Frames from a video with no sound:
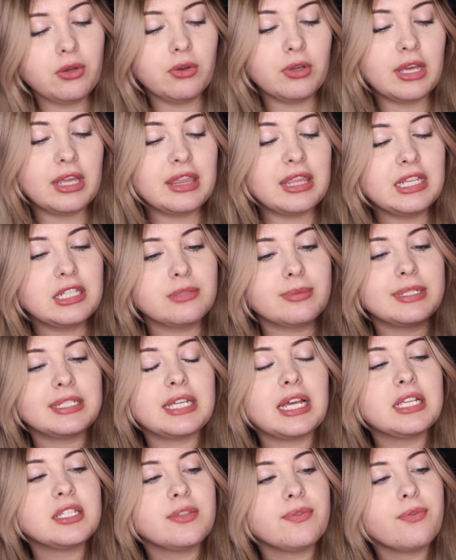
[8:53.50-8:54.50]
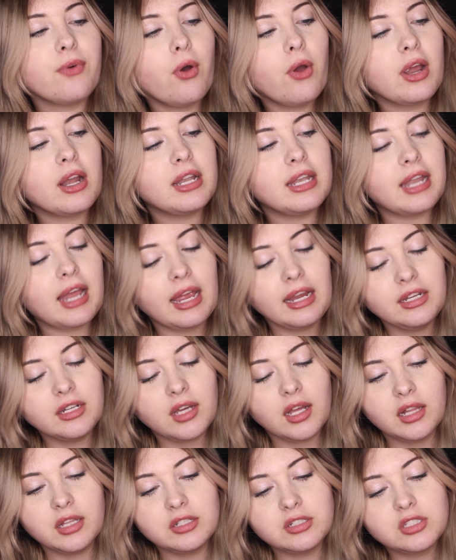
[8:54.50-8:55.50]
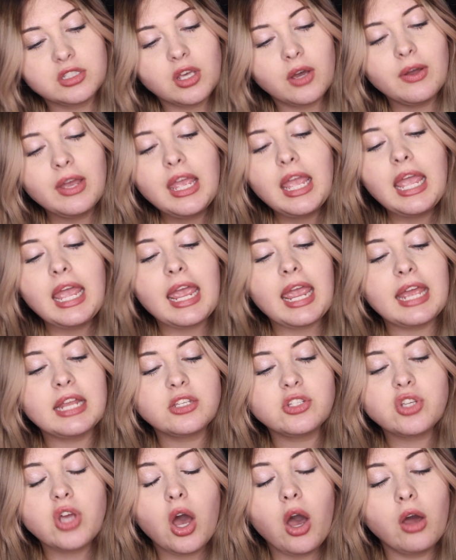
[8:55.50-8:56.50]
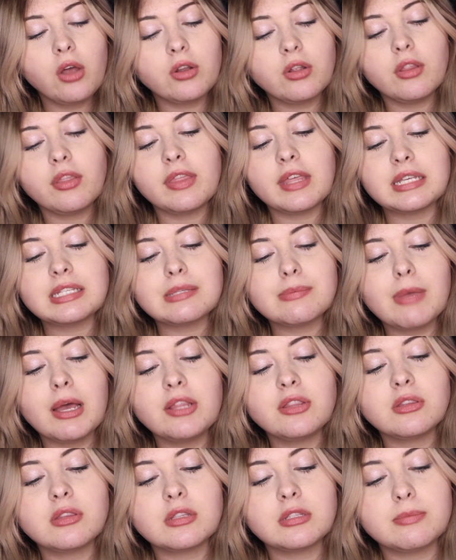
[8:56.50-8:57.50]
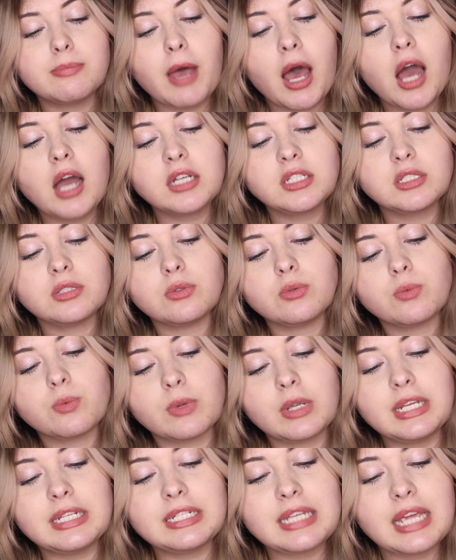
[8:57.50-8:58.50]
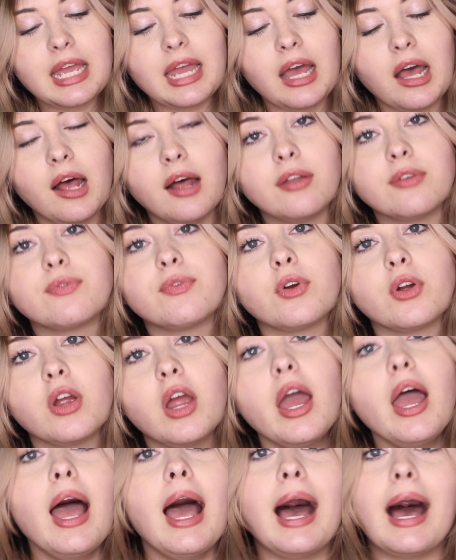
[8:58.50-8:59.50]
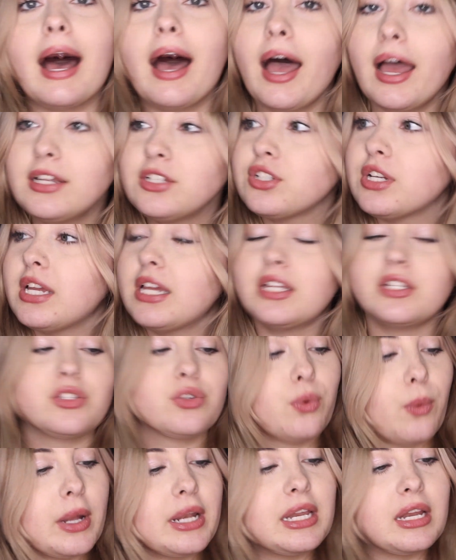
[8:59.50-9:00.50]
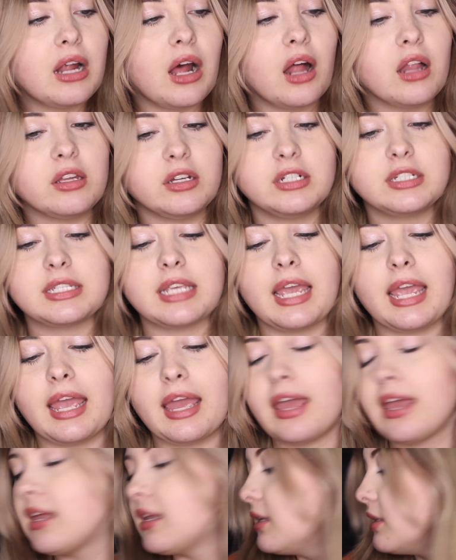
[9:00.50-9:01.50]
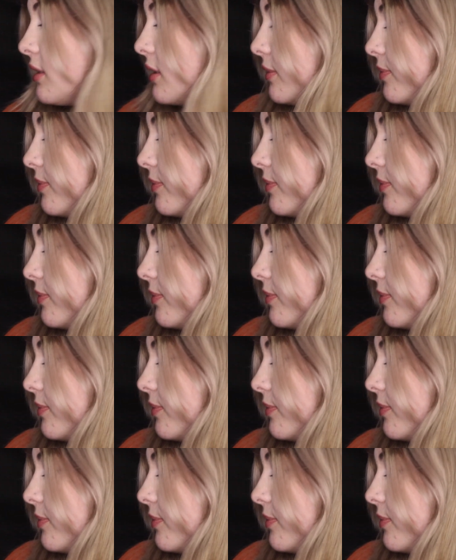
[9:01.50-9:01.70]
cool, and this retails for $9. So in total, this month's box retailed for $120, and